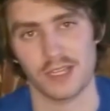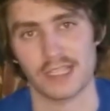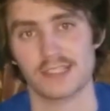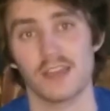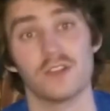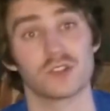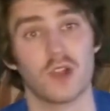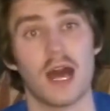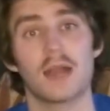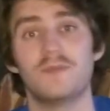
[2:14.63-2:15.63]
Like I said, there's a
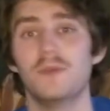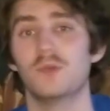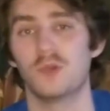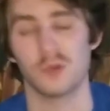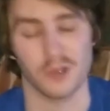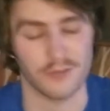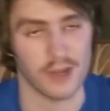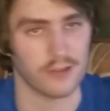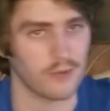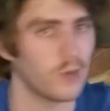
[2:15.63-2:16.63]
lot of people who are in
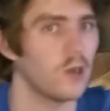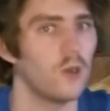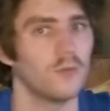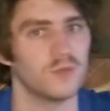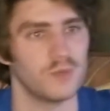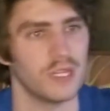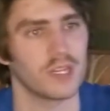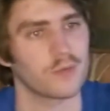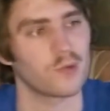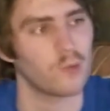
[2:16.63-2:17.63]
favor of Mahomes
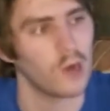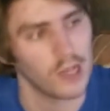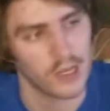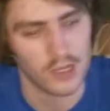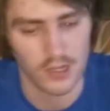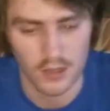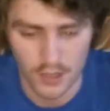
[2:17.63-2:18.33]
being number 1.